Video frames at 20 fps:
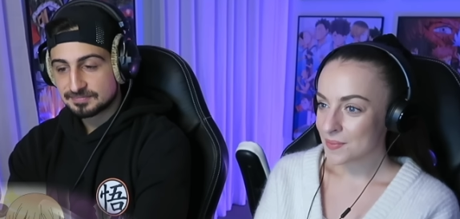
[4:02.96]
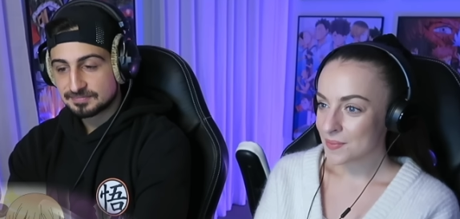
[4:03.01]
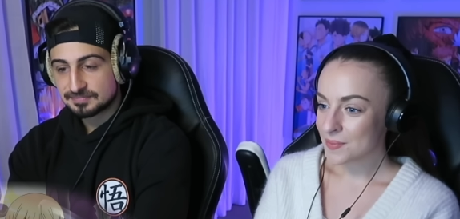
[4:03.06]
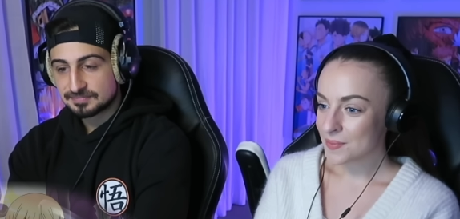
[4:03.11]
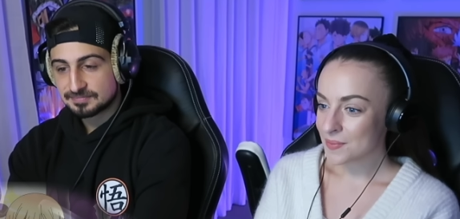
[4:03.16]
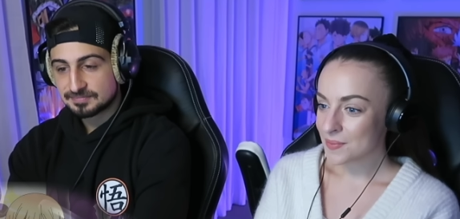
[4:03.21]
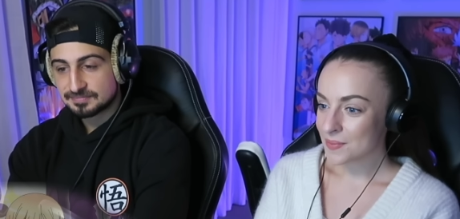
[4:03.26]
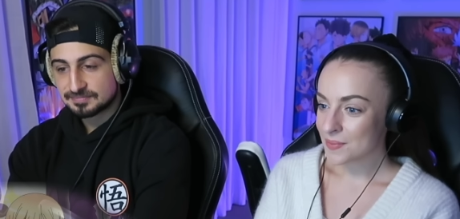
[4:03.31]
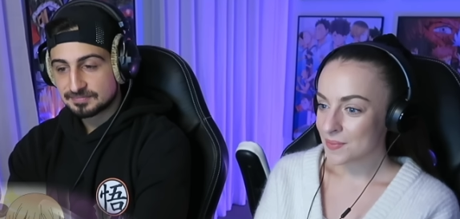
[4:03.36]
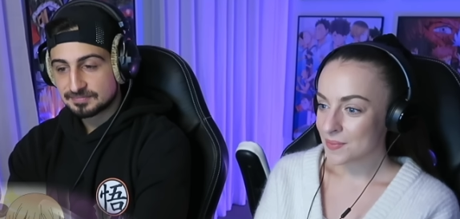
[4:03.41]

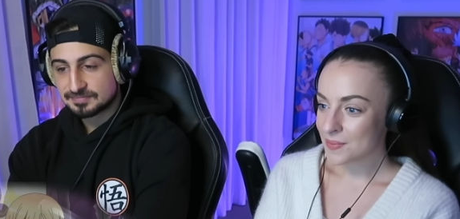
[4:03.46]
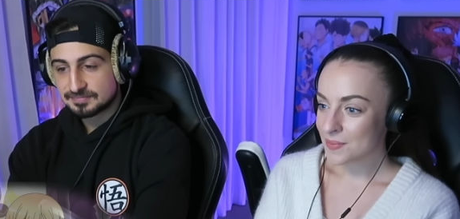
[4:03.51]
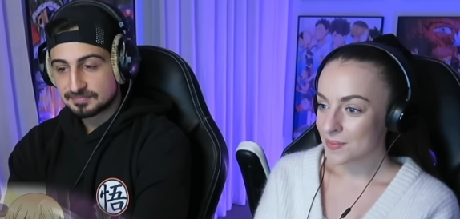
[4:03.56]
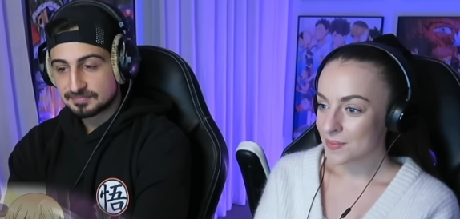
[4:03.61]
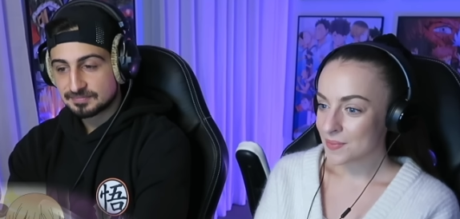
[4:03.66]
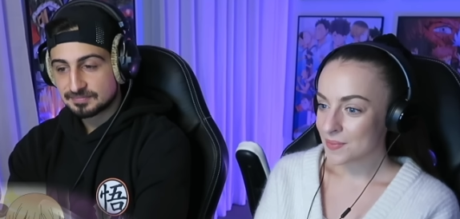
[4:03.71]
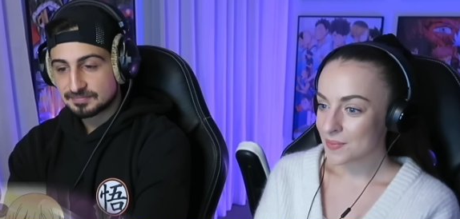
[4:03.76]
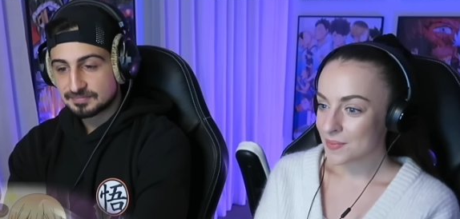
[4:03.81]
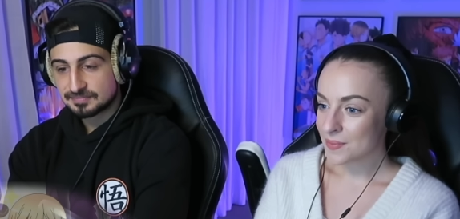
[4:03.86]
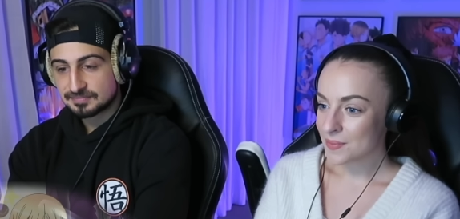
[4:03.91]

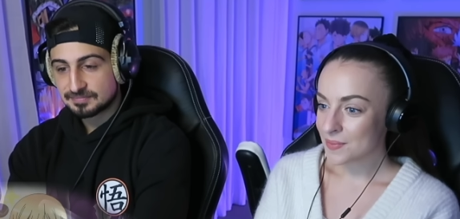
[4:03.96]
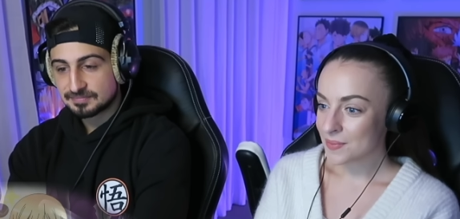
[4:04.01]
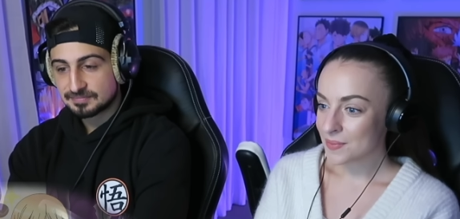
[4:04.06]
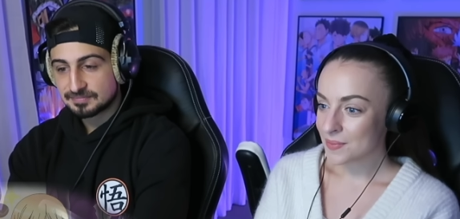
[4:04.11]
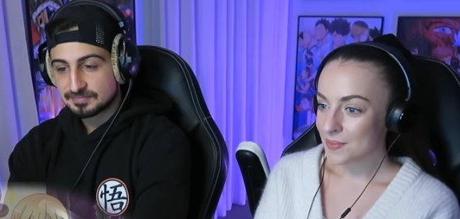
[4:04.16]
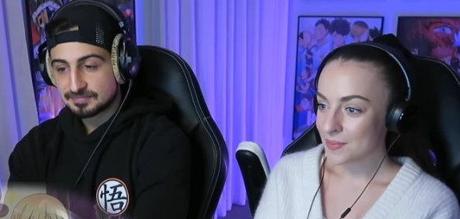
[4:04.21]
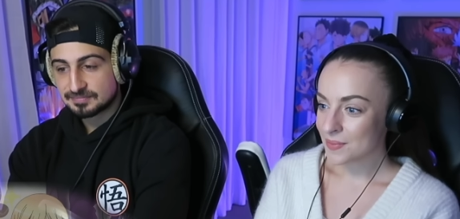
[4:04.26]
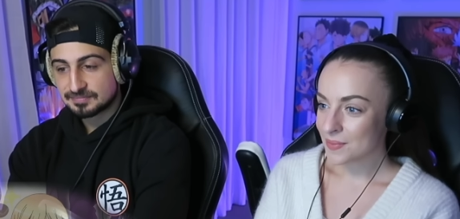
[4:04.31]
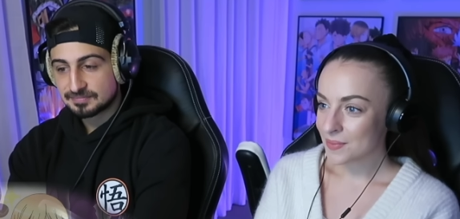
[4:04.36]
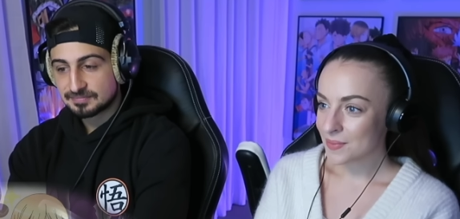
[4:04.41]

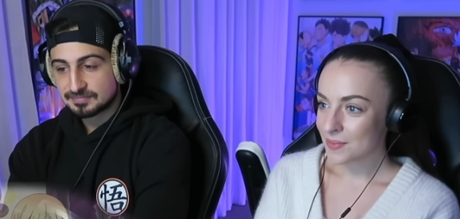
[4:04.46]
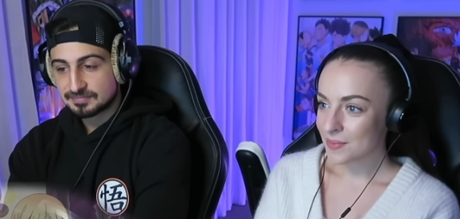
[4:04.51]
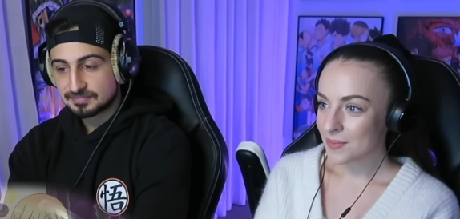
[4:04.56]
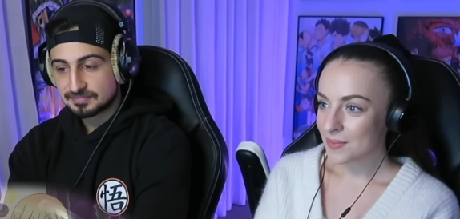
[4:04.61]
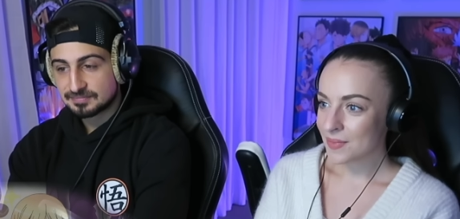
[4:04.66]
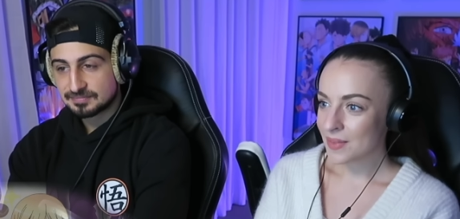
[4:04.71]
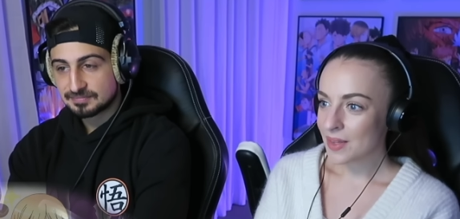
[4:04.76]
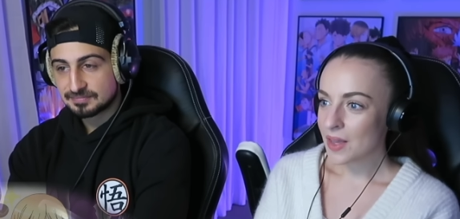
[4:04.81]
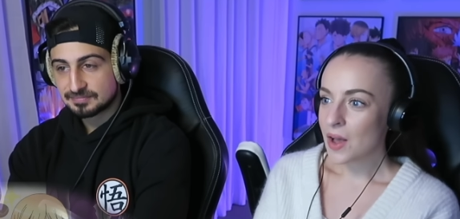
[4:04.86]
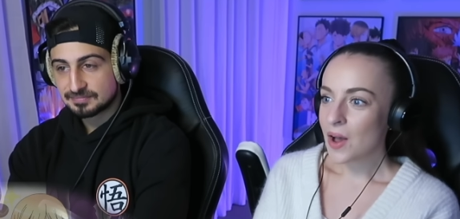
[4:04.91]

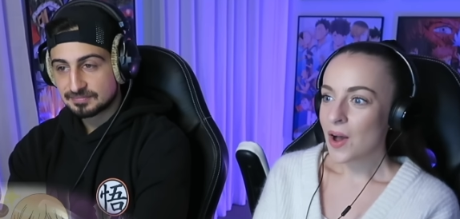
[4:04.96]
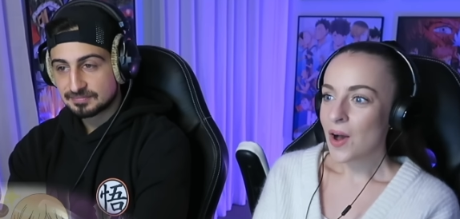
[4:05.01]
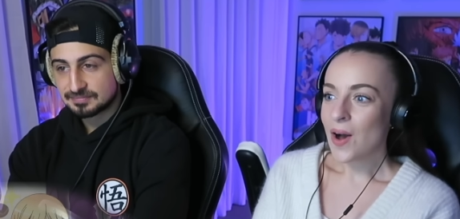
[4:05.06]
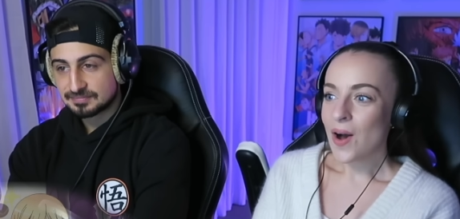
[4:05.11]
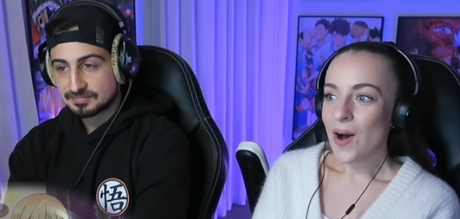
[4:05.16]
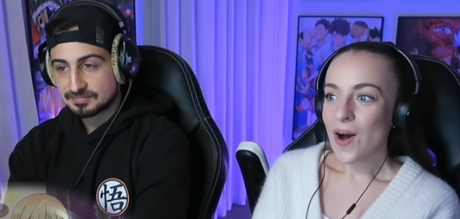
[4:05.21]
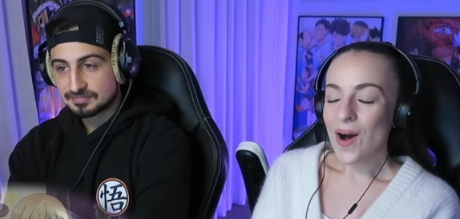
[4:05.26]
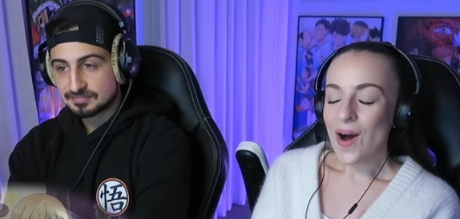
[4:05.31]
[no speech]